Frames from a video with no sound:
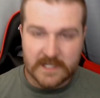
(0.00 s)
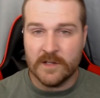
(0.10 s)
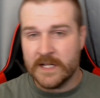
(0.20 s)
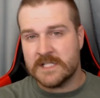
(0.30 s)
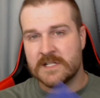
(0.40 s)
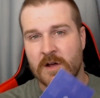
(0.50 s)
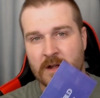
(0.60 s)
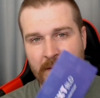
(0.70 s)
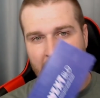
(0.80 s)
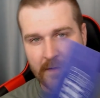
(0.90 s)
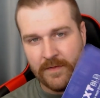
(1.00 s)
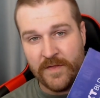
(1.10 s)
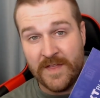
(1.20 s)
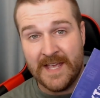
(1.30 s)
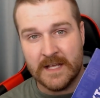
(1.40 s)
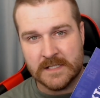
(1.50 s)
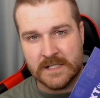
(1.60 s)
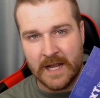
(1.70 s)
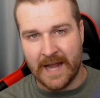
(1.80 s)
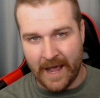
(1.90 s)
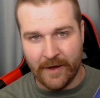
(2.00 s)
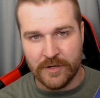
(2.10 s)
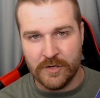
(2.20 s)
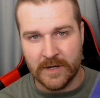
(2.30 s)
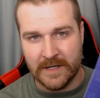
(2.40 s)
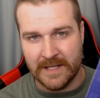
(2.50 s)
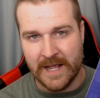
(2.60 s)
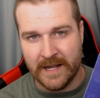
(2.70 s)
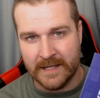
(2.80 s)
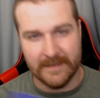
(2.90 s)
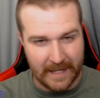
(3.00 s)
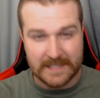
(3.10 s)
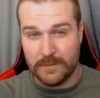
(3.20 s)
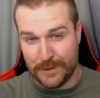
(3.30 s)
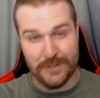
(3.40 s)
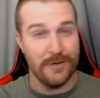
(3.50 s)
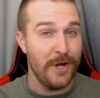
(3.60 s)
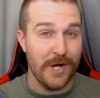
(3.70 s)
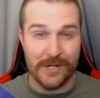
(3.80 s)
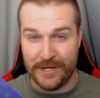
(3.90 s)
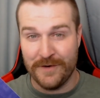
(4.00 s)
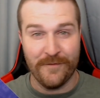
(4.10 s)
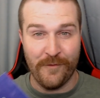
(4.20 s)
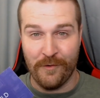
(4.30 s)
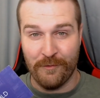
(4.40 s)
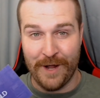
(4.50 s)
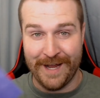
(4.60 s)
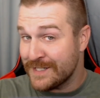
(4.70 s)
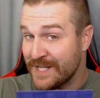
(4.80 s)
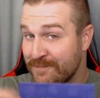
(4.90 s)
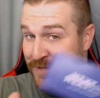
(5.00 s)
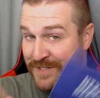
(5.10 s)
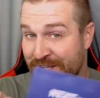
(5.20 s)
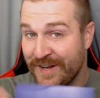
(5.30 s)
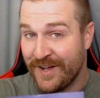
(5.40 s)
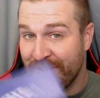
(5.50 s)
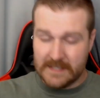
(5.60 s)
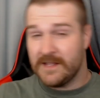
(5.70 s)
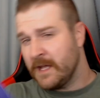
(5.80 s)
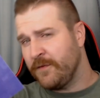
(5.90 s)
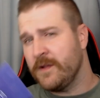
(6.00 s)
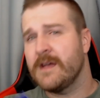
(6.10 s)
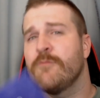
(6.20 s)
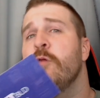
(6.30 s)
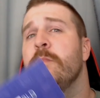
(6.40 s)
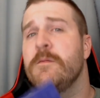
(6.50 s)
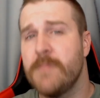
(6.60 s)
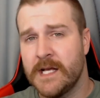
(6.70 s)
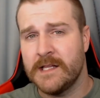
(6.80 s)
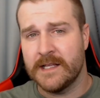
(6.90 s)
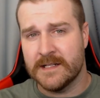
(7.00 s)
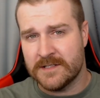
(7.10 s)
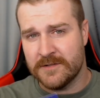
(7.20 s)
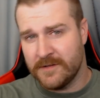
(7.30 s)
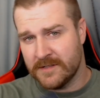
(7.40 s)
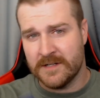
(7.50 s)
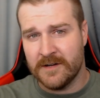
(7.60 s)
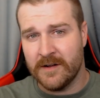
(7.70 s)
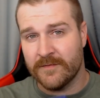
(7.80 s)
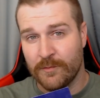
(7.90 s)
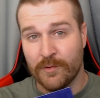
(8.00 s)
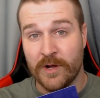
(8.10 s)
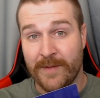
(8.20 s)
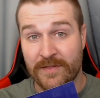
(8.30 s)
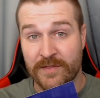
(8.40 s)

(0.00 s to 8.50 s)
let's talk about this and how you can get it. That's what you're all here for, right? 10% off. Thankfully, I won't be mailing this to you, so you don't have to worry about